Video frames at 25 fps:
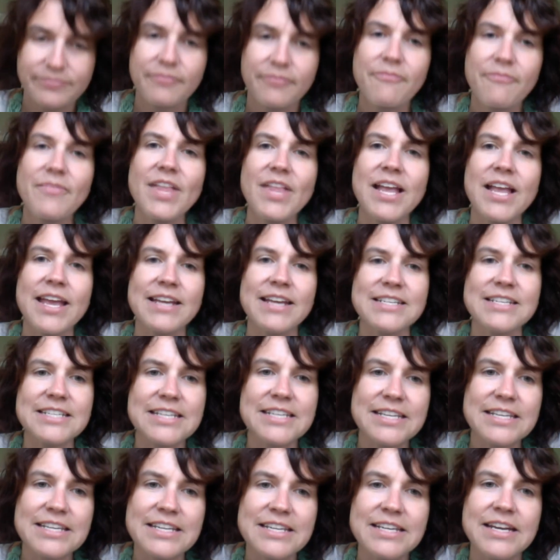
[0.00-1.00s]
And
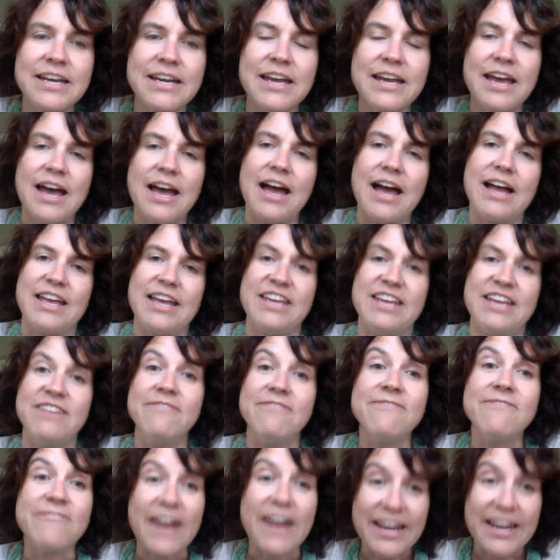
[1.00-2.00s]
he uh,
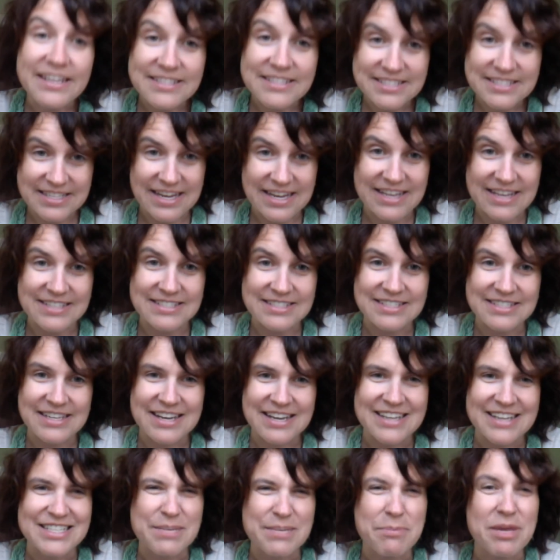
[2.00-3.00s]
invites us
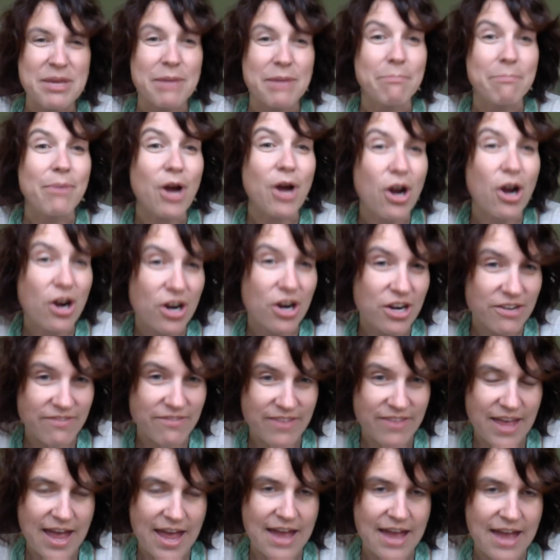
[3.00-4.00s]
to be a part of
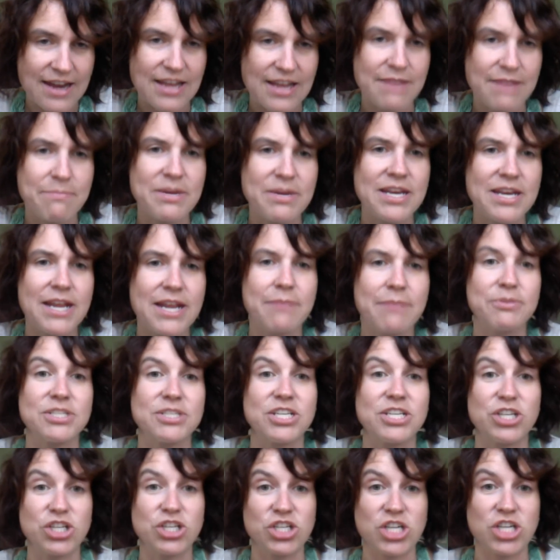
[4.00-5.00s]
that in being able to
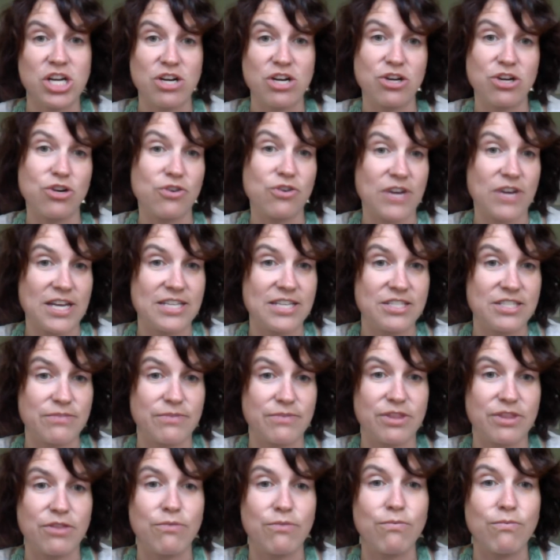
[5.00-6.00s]
share grace with
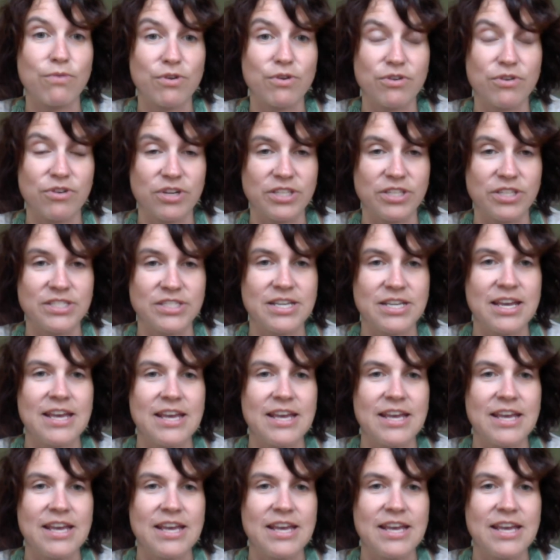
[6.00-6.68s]
the world,